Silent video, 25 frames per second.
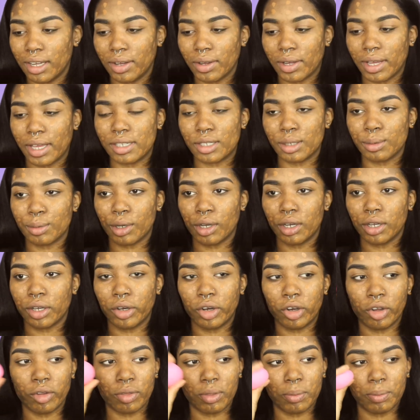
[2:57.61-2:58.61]
Okay, so I'm going to
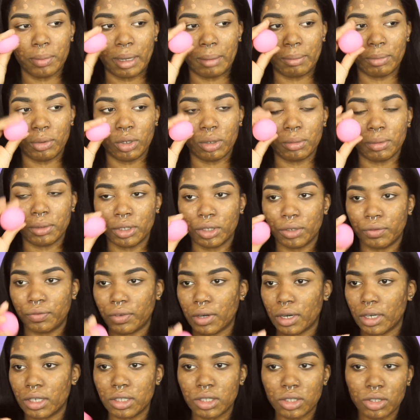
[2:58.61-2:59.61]
go with my Beauty Blender
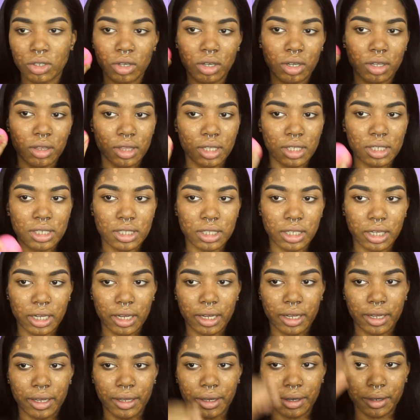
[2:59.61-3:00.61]
first on this
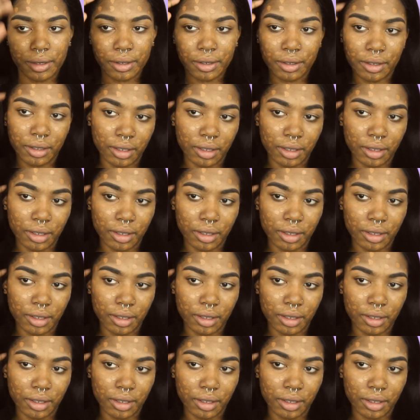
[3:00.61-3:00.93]
side